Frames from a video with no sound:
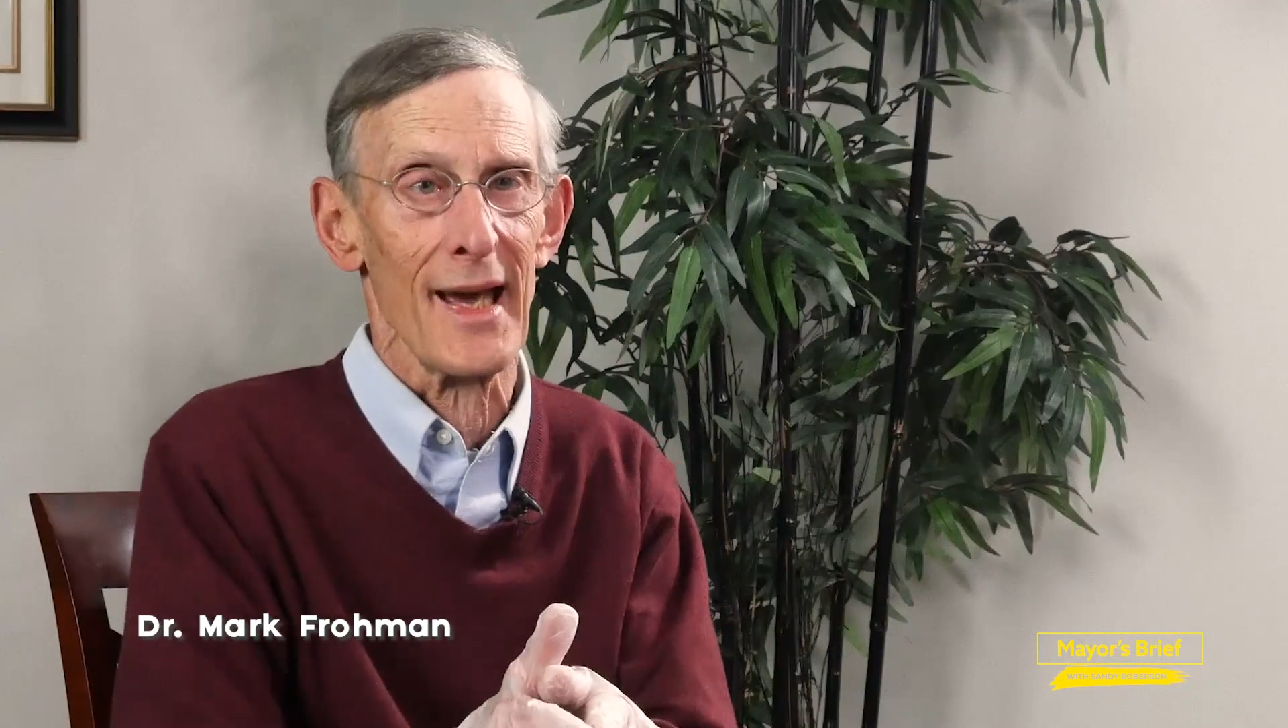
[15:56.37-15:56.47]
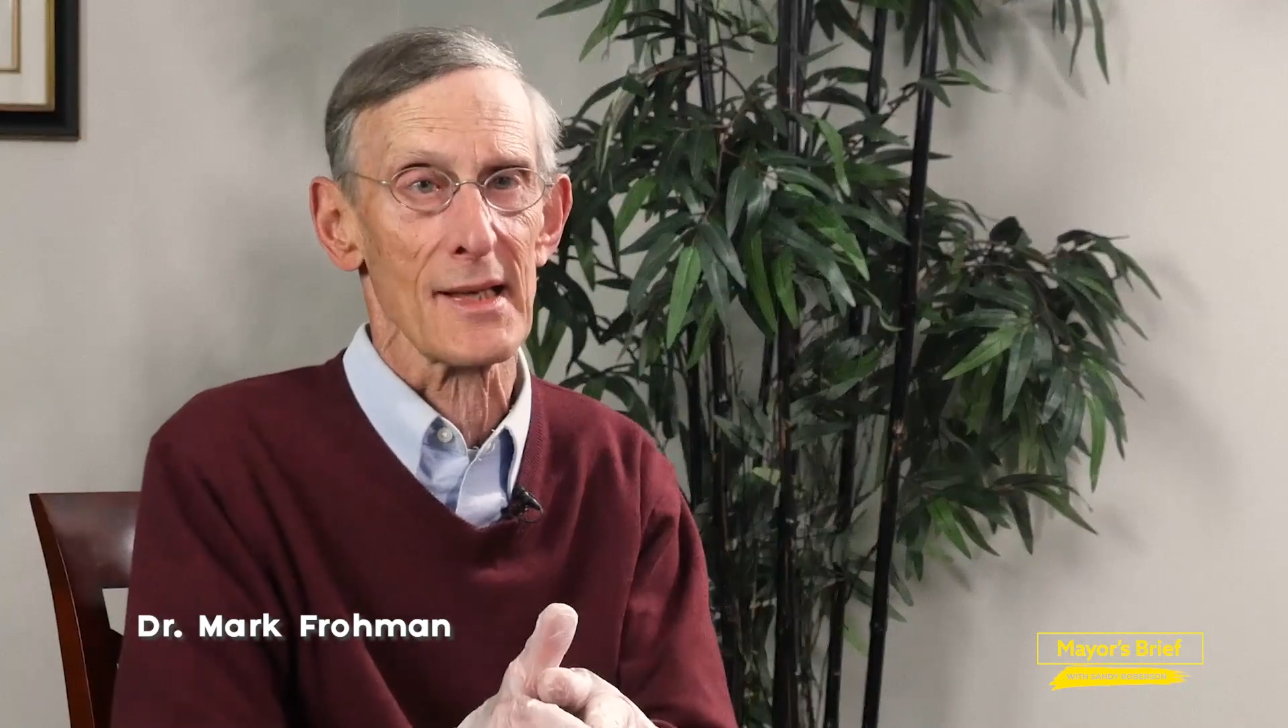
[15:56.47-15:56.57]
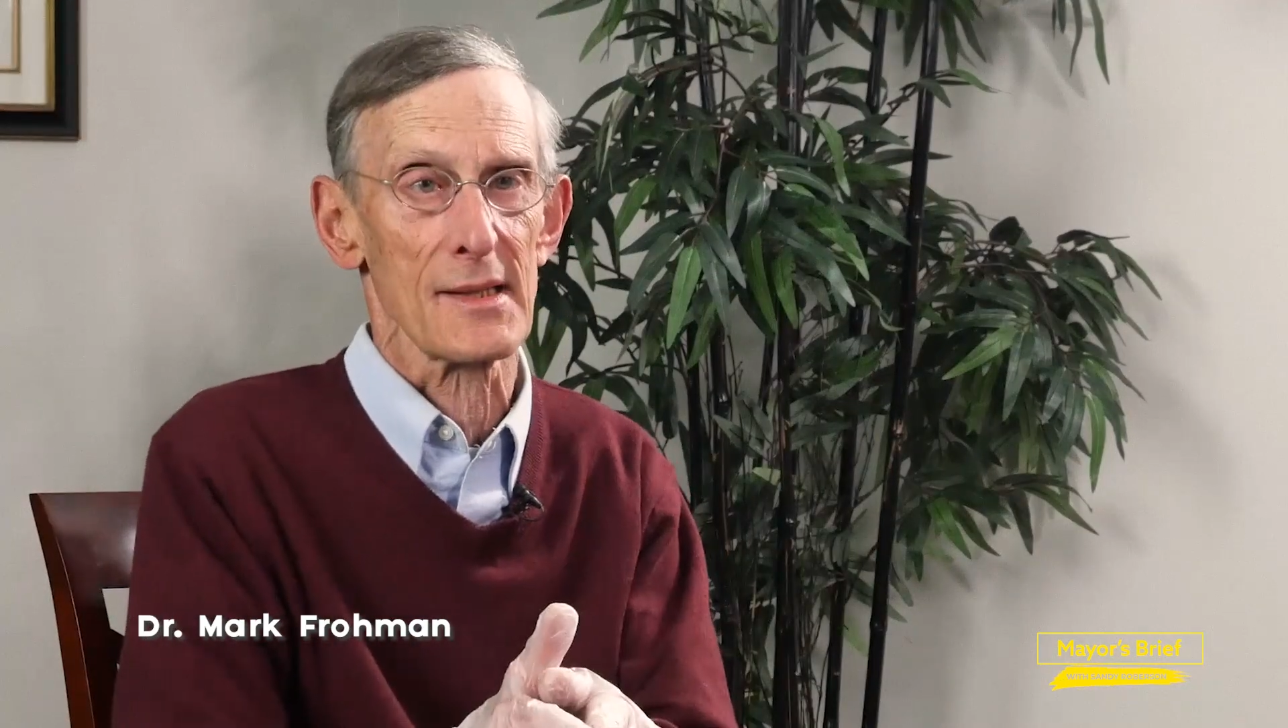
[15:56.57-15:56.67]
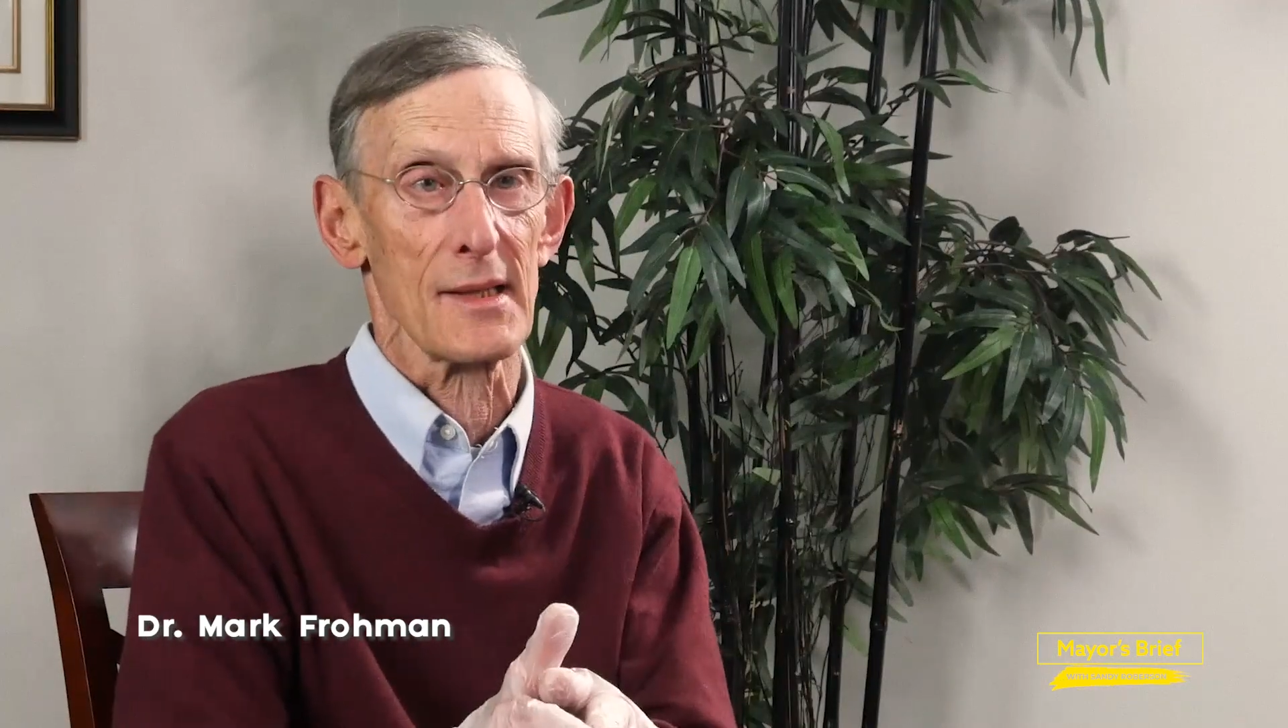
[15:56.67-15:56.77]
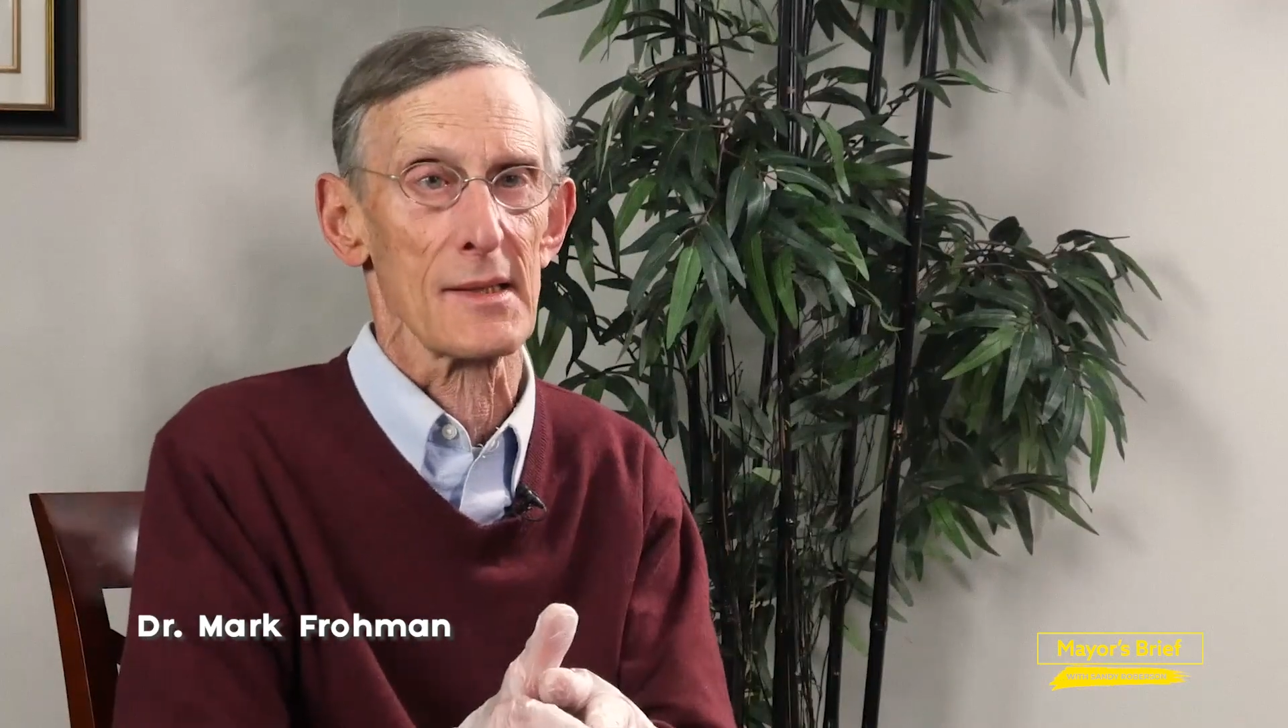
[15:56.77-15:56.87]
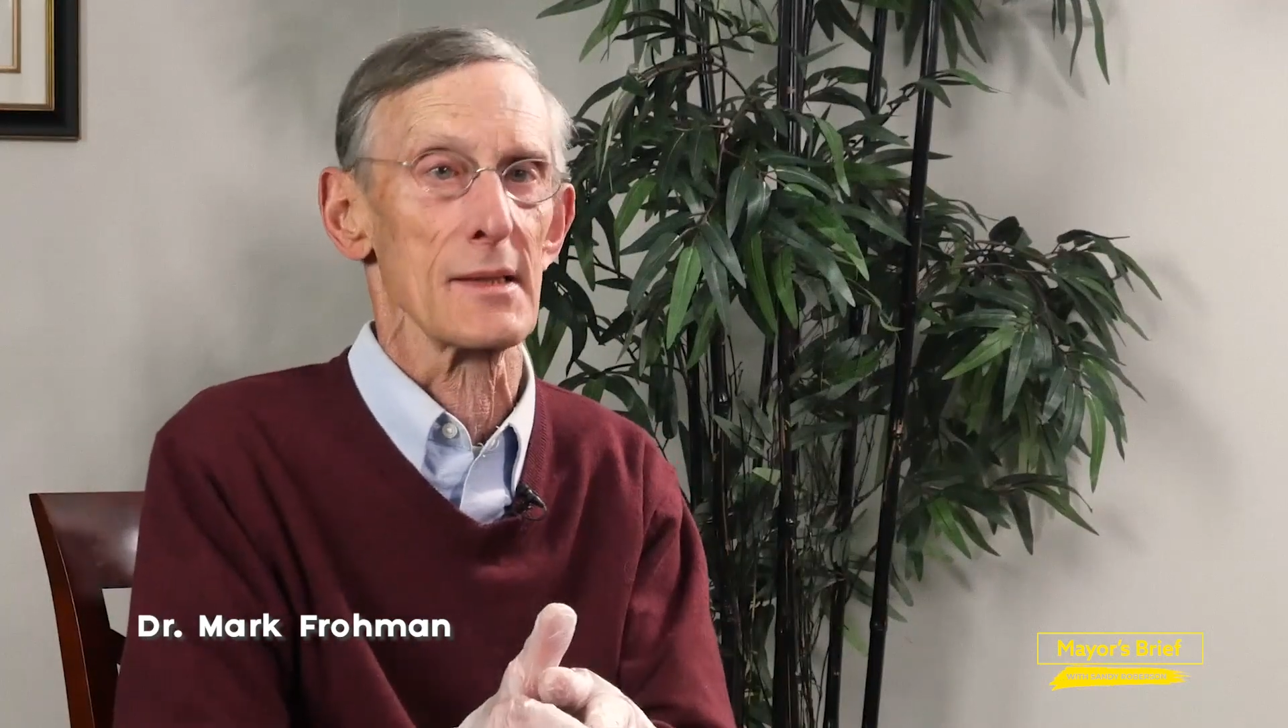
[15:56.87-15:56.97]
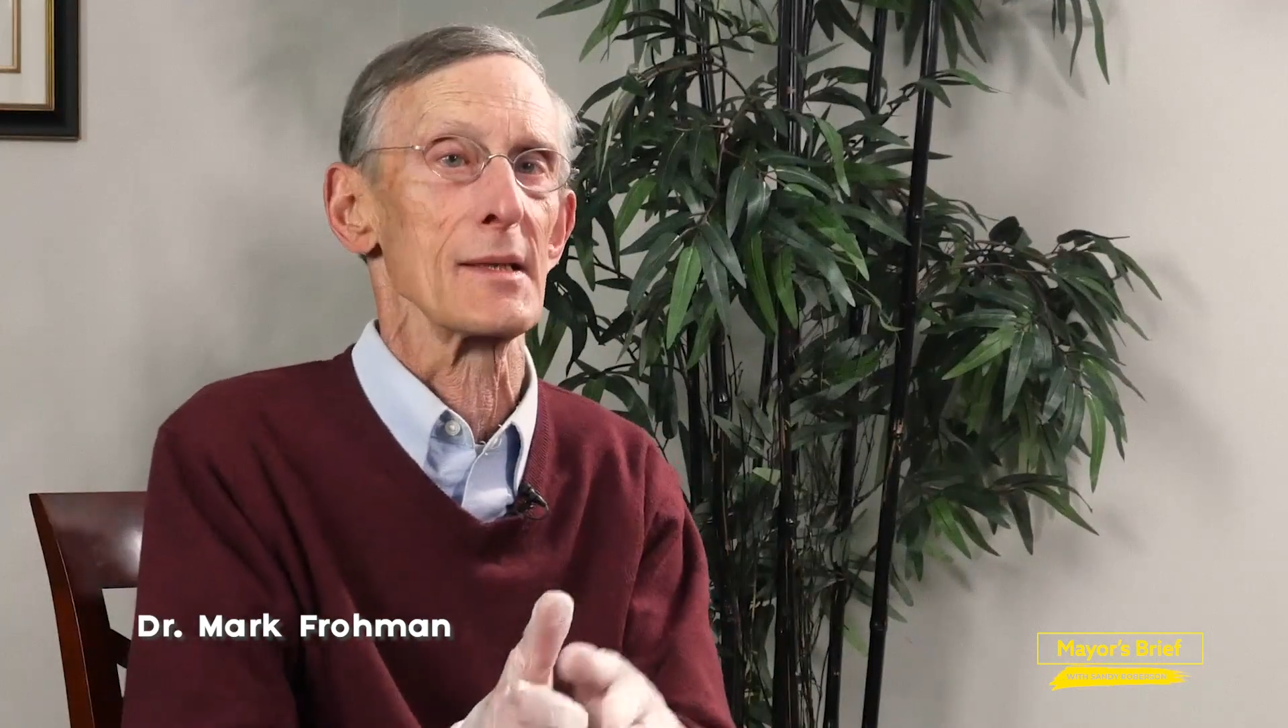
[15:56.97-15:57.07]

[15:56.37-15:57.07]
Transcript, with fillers: access